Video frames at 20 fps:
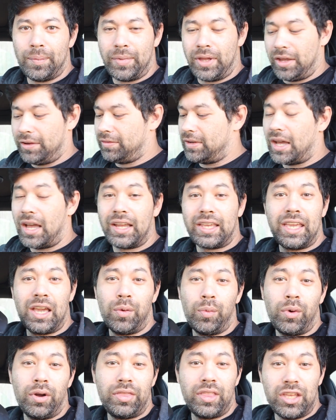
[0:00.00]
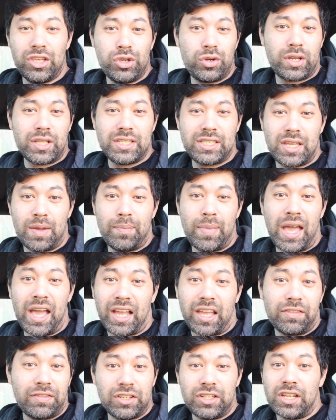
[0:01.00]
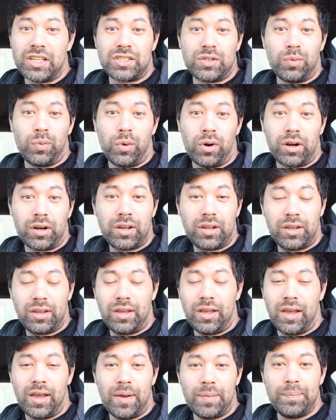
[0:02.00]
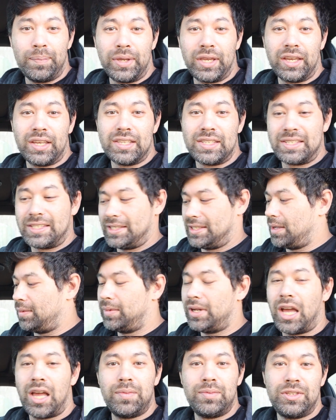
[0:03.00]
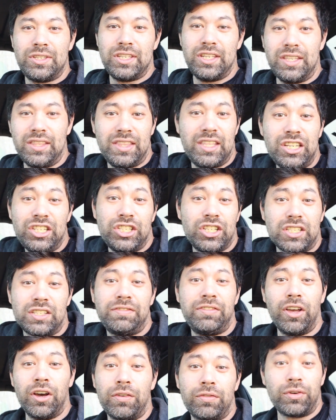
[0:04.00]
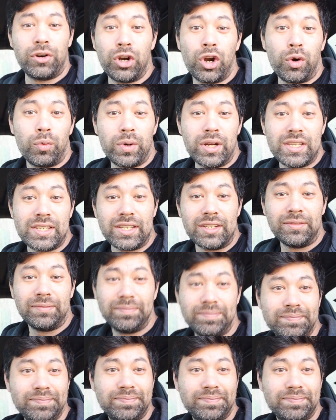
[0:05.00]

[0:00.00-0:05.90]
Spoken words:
If not, get one that you can send back if it doesn't work, because sometimes these just fail for no reason.